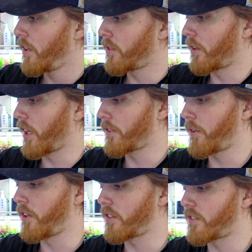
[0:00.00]
So the glass
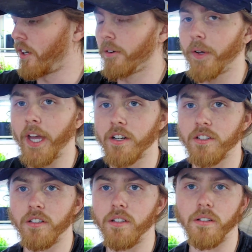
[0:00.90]
feeder itself, I
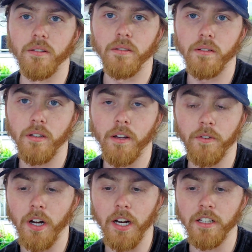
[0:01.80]

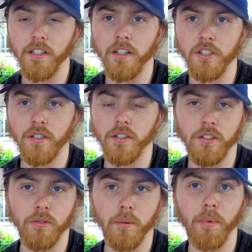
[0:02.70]
forgot I did
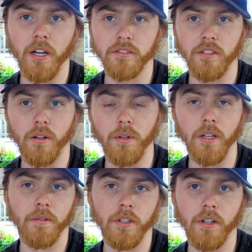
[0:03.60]
do an unboxing already
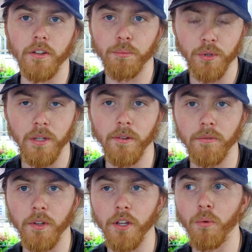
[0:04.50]
of it, of the previous
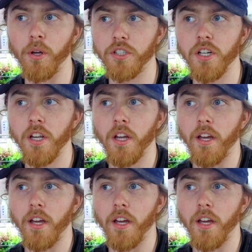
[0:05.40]
video, which